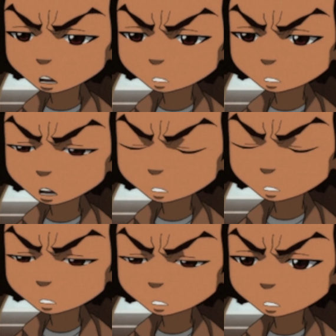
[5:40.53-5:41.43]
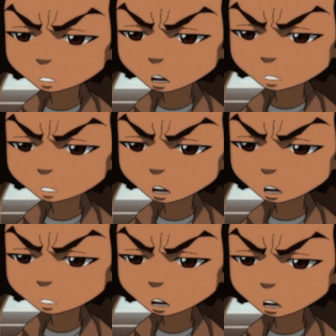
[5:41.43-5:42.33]
I'm gonna get you. I'm...
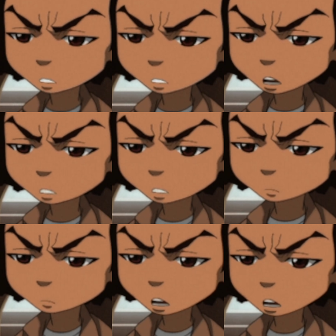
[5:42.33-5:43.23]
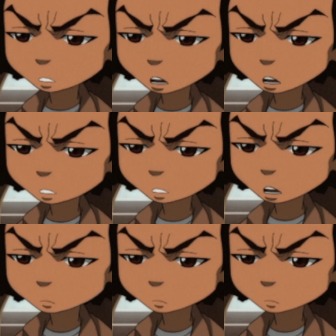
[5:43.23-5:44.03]
He just do that thing like that.